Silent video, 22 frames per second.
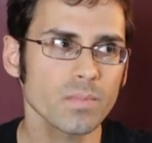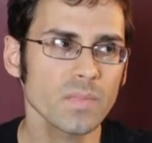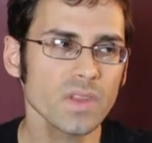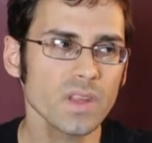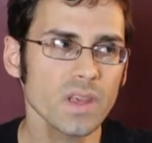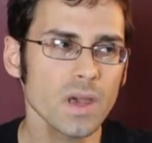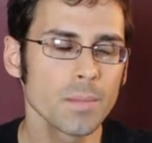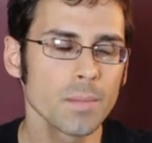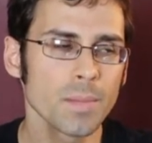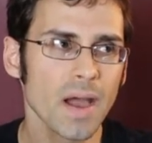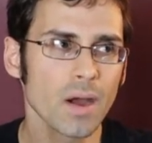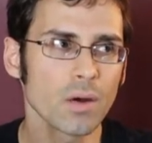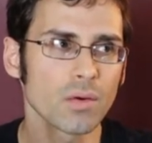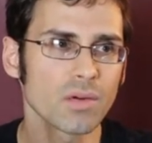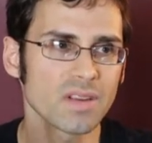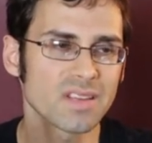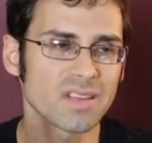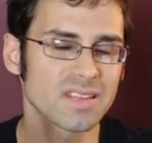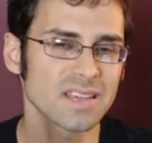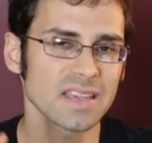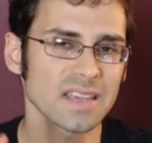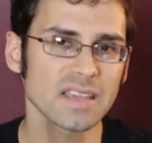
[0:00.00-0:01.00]
about
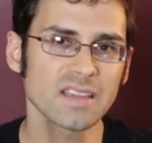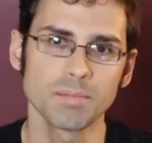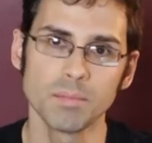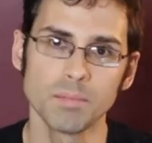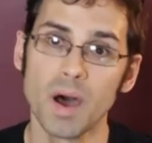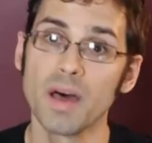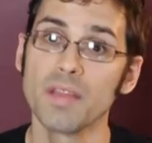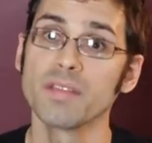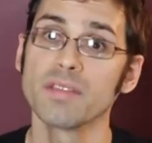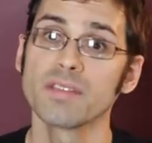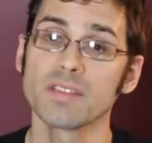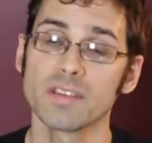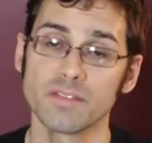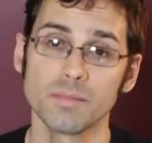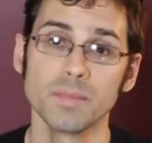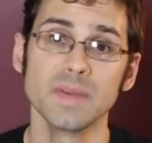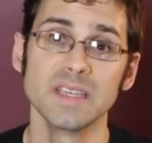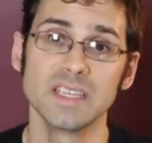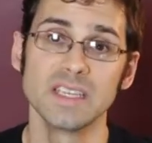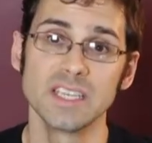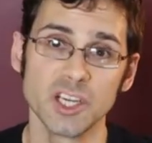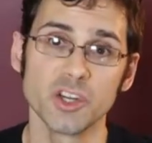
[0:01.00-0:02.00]
6 months of
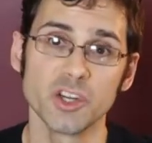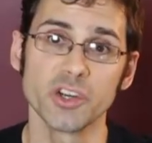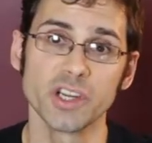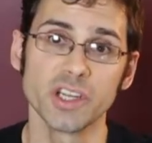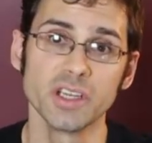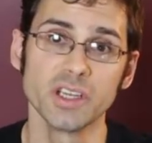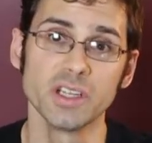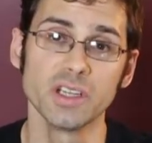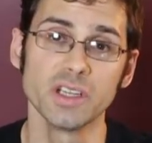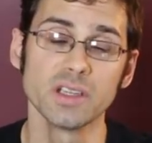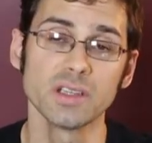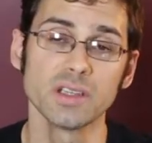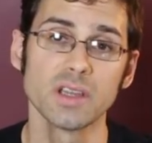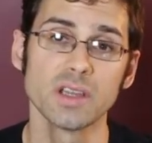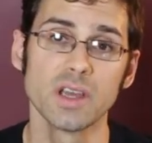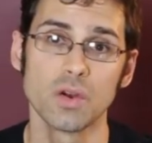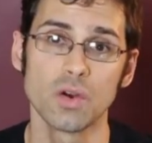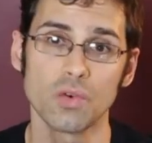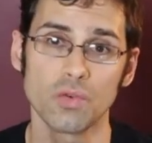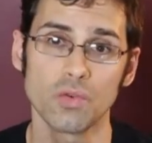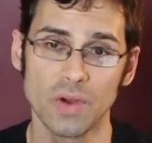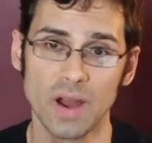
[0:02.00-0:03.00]
material
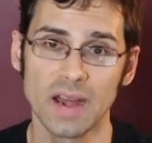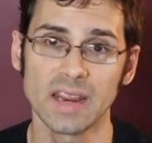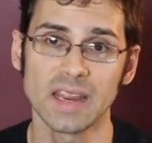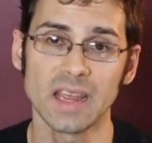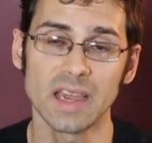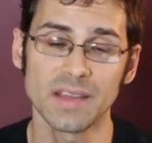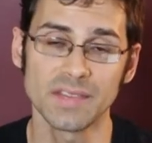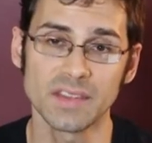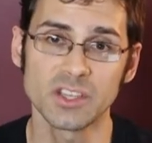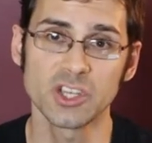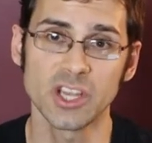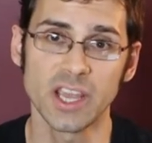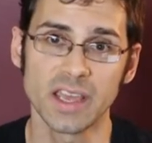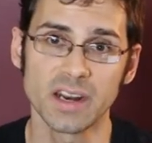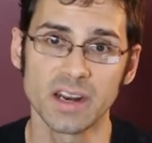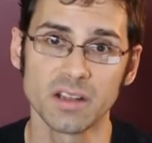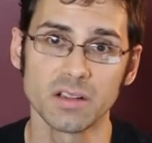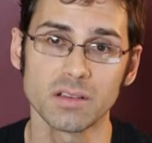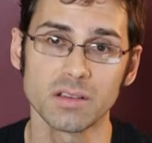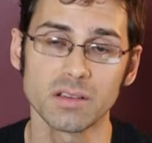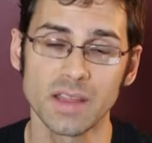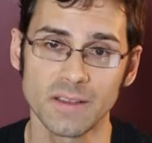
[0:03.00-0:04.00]
ready on the
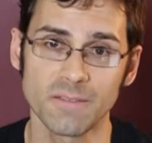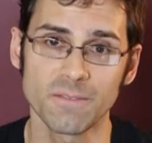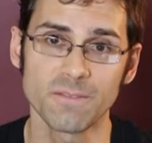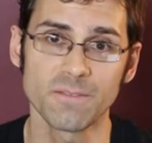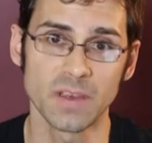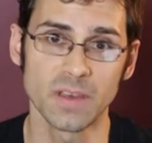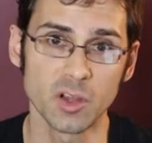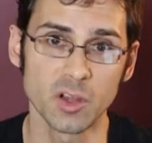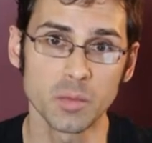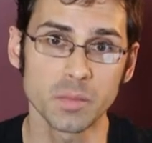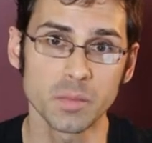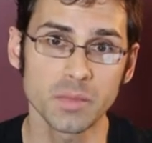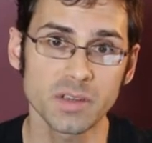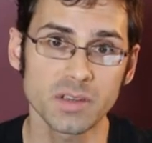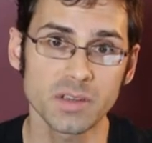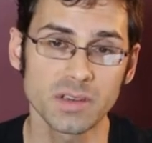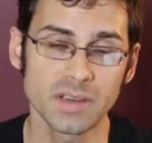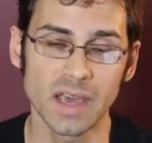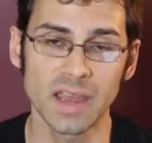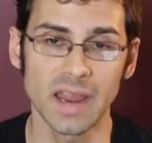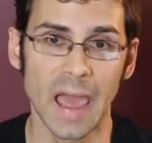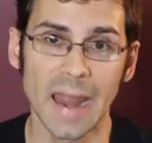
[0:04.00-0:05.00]
channel, like filmed,
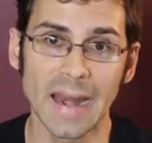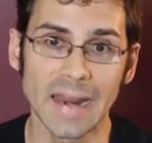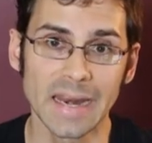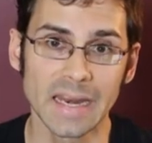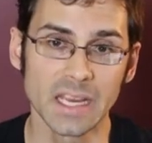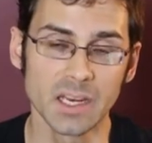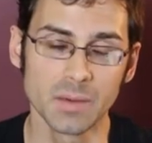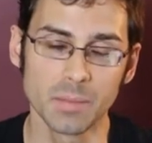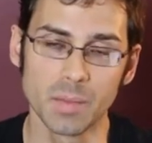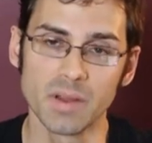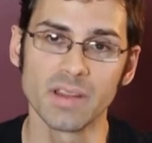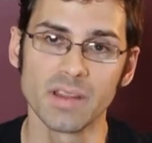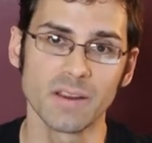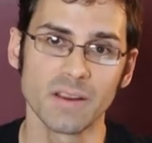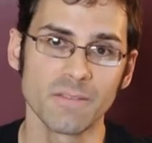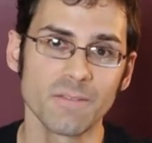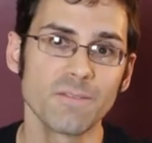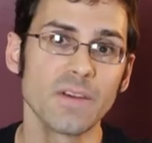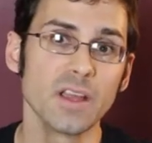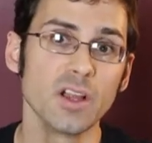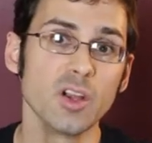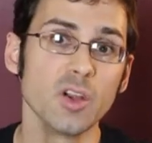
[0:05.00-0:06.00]
not edited, but
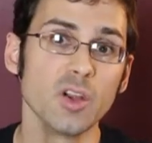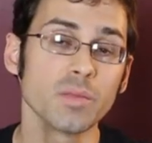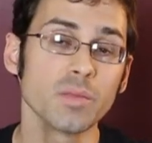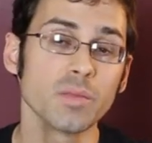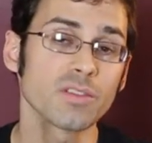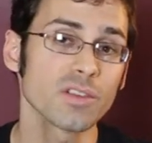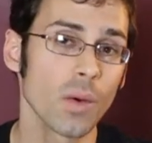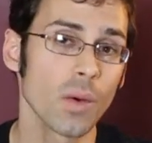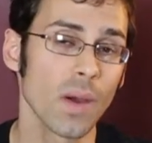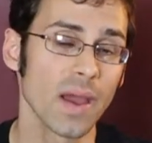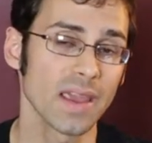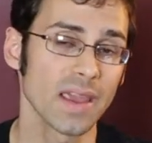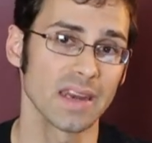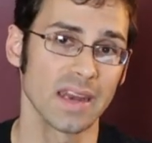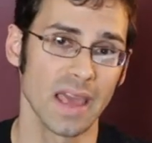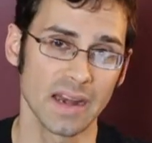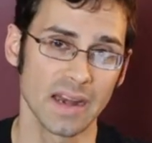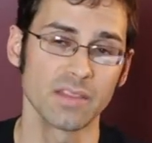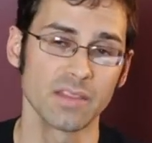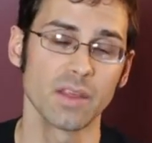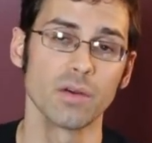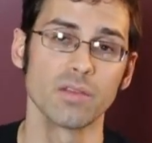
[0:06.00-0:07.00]
like filmed, so I can
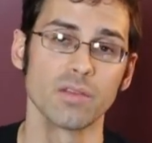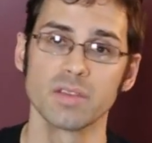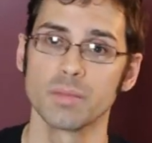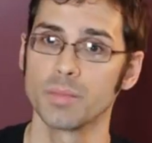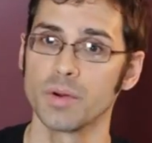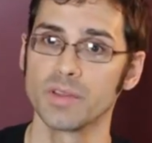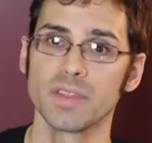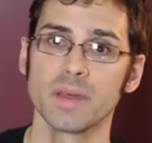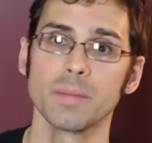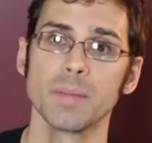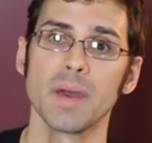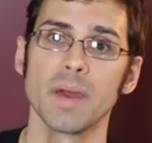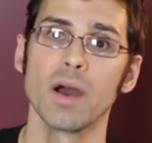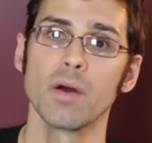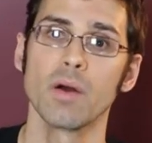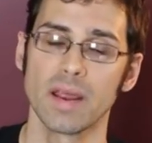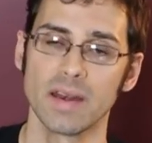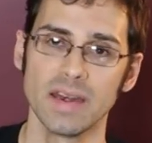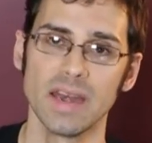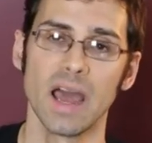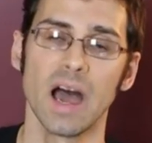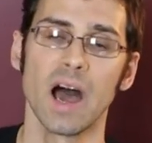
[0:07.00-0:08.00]
edit those and put them
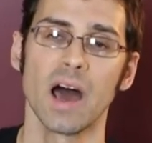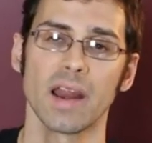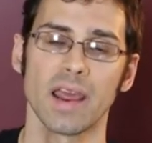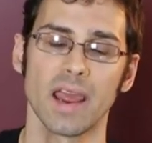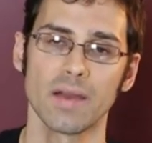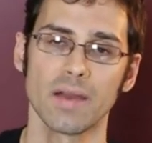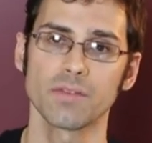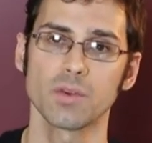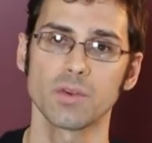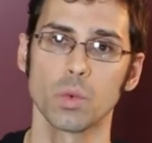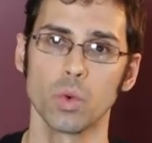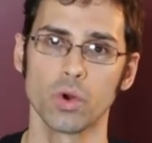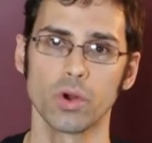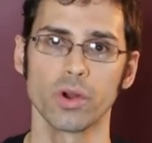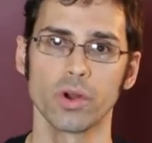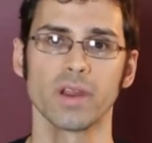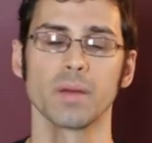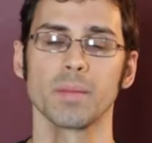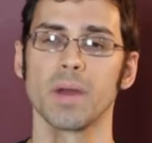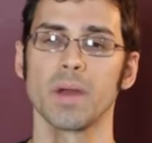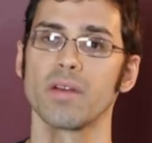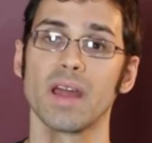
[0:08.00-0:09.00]
out and not have to
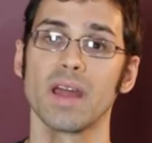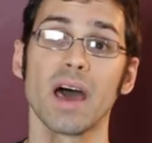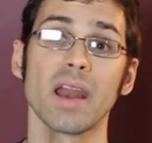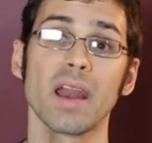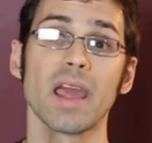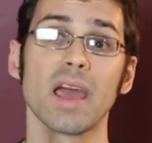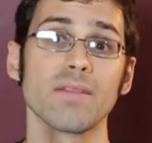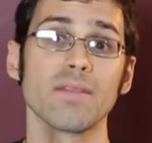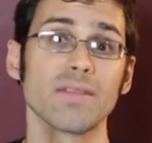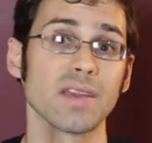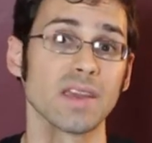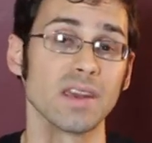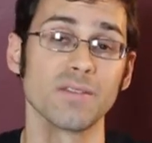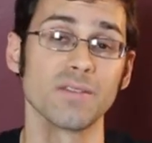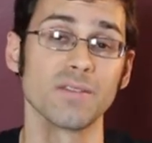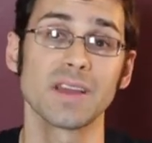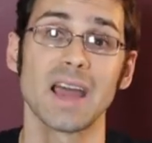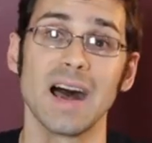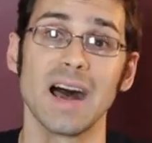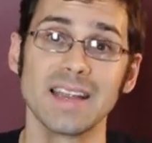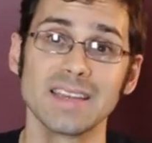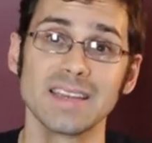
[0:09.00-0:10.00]
worry about not having
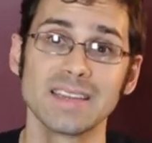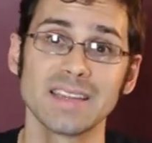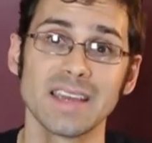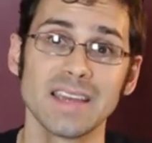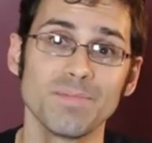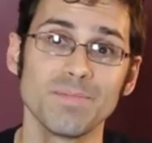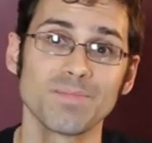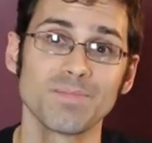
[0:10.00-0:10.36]
enough content.